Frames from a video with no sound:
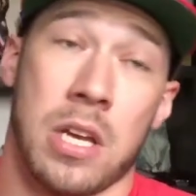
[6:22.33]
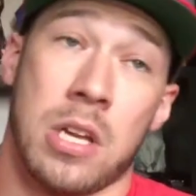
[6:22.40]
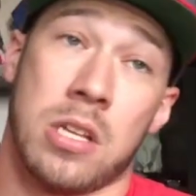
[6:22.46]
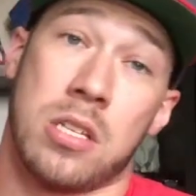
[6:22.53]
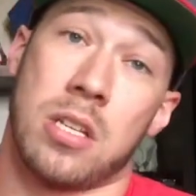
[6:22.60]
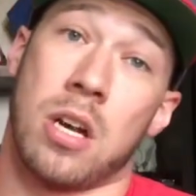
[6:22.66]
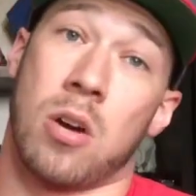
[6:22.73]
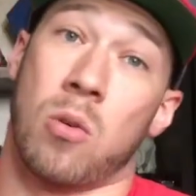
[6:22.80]

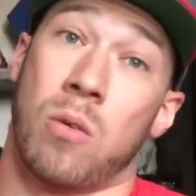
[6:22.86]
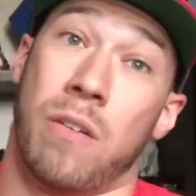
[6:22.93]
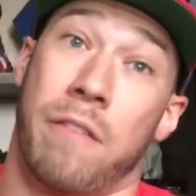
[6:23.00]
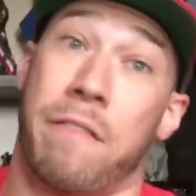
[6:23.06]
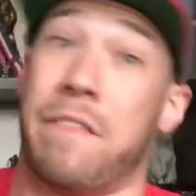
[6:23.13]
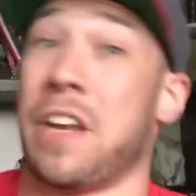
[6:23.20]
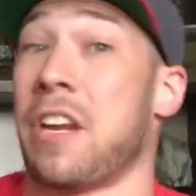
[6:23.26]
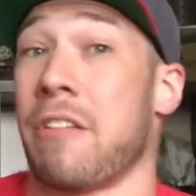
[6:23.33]
So
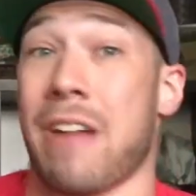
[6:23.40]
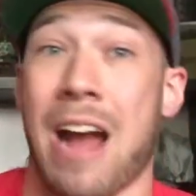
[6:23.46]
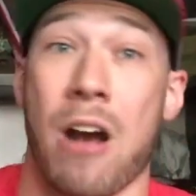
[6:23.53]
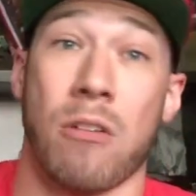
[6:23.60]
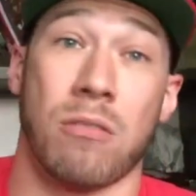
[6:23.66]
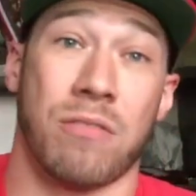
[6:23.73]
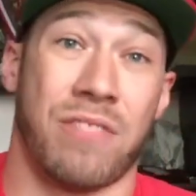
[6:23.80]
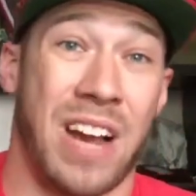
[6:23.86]
figure
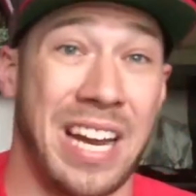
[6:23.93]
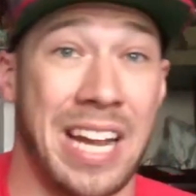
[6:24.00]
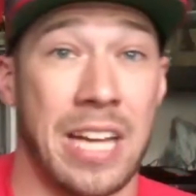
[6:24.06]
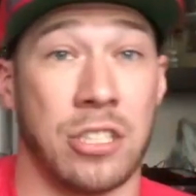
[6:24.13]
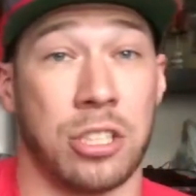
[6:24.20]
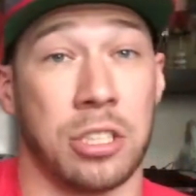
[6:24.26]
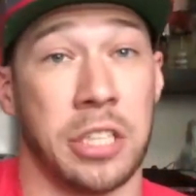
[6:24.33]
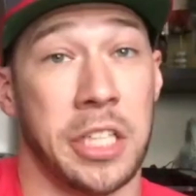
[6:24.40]
out
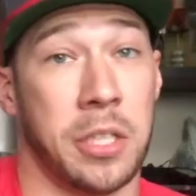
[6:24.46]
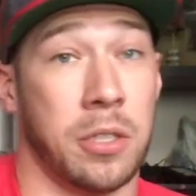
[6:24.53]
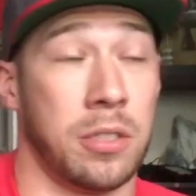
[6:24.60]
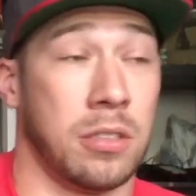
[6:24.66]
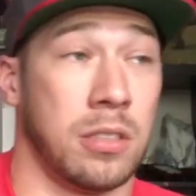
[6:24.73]
financially